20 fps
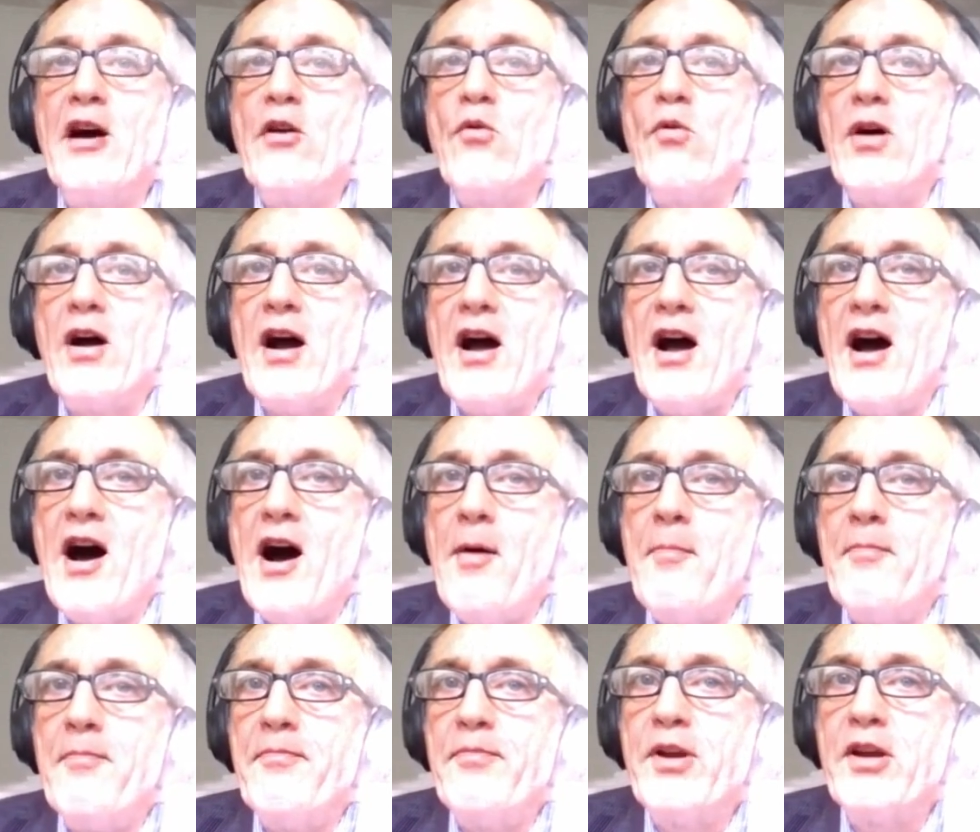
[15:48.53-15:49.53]
Now
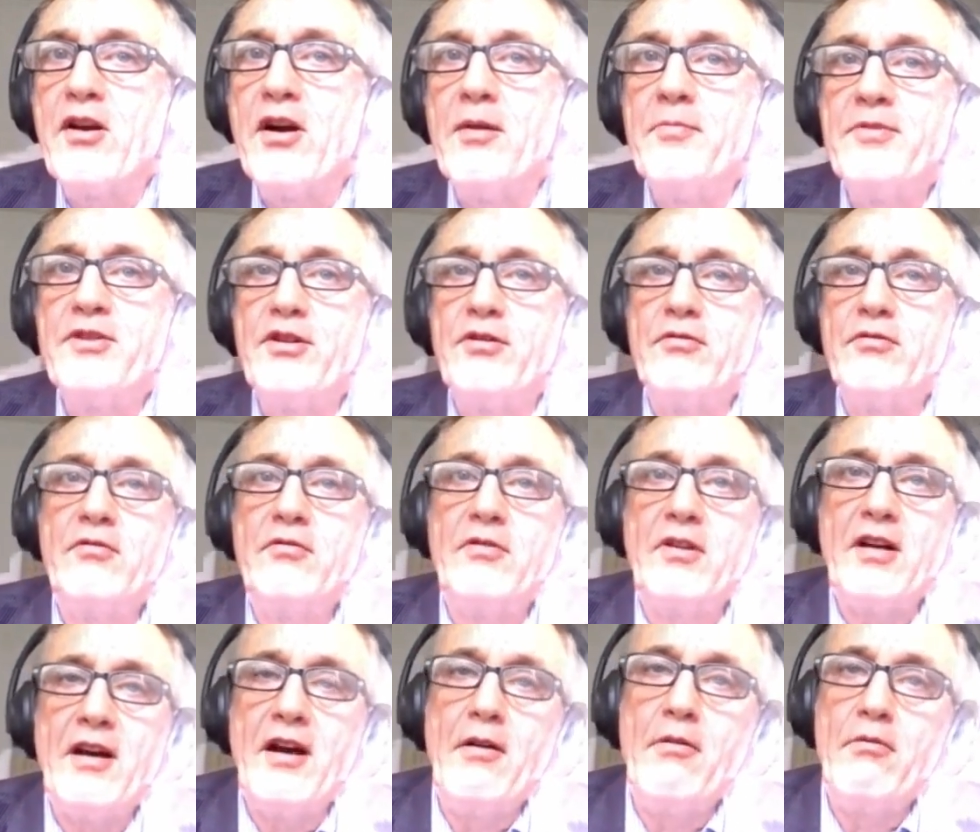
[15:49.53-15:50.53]
we come
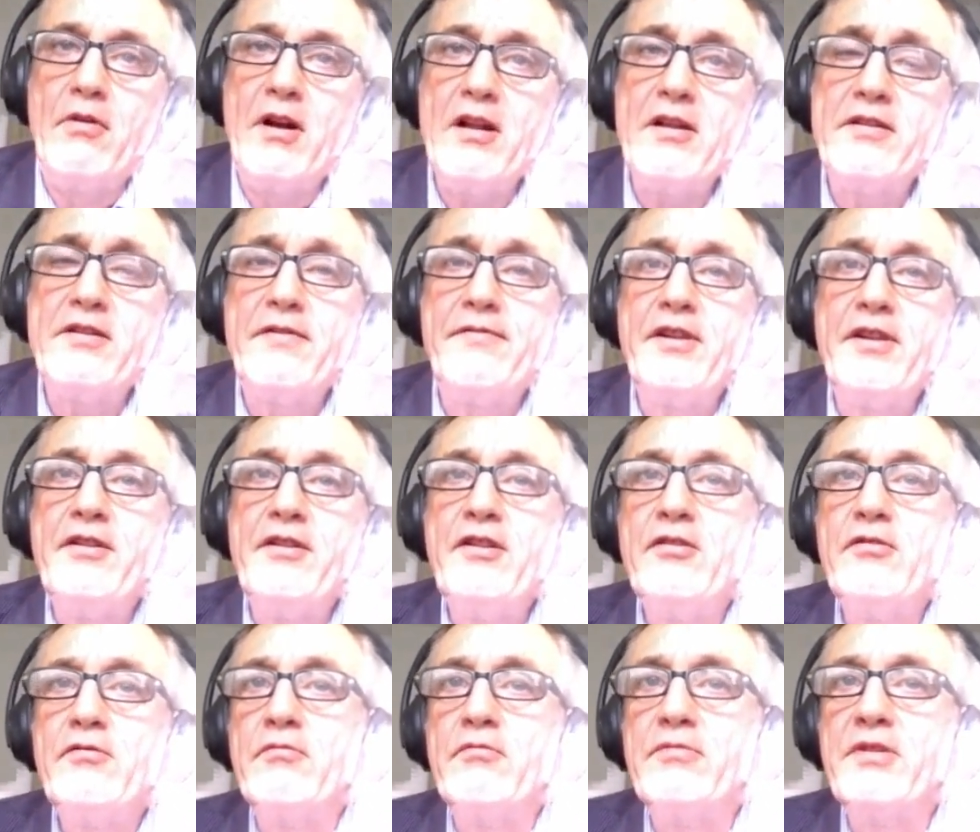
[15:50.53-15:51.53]
to a relatively
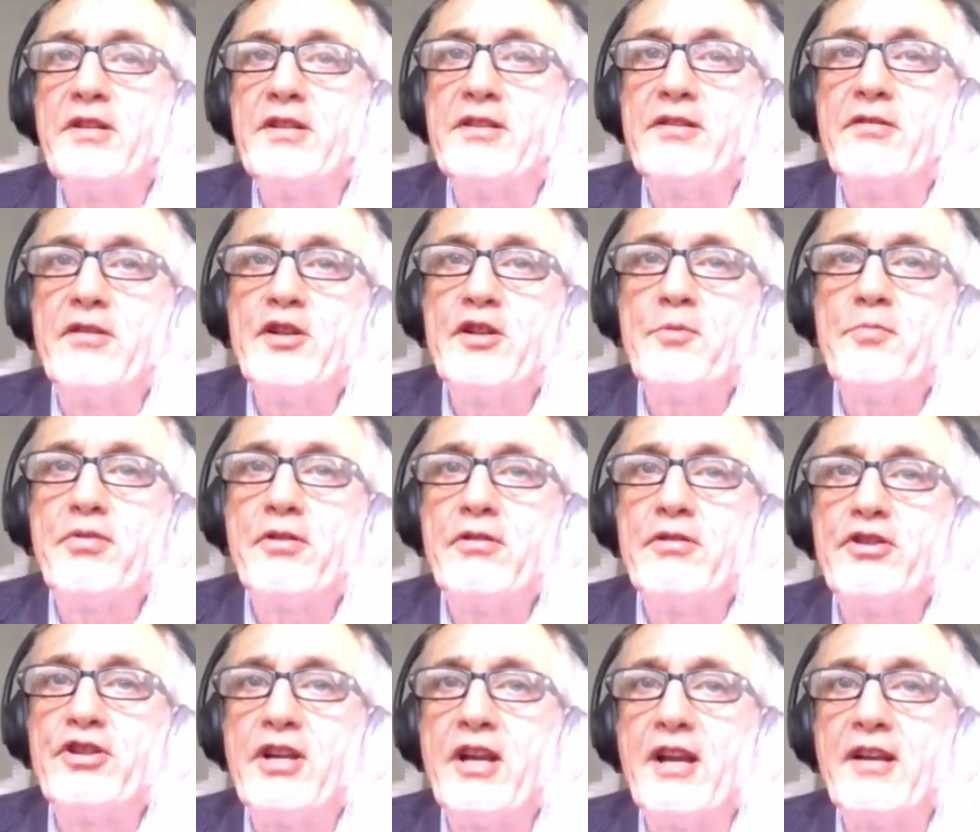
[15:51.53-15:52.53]
new research
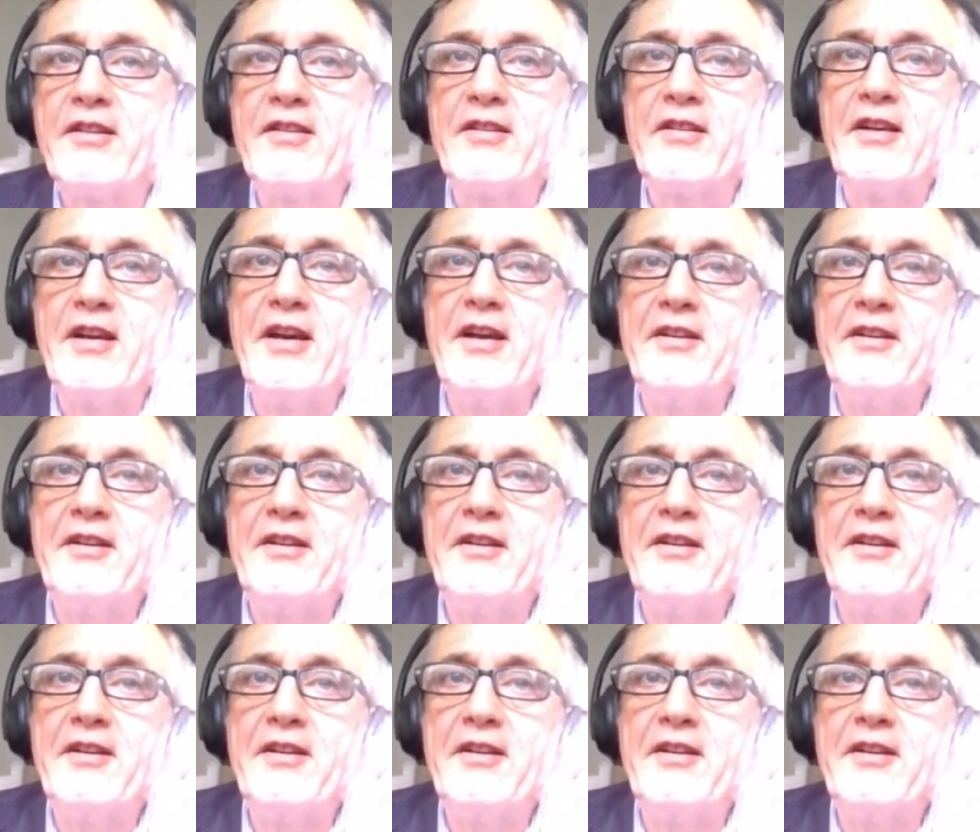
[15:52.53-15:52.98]
project,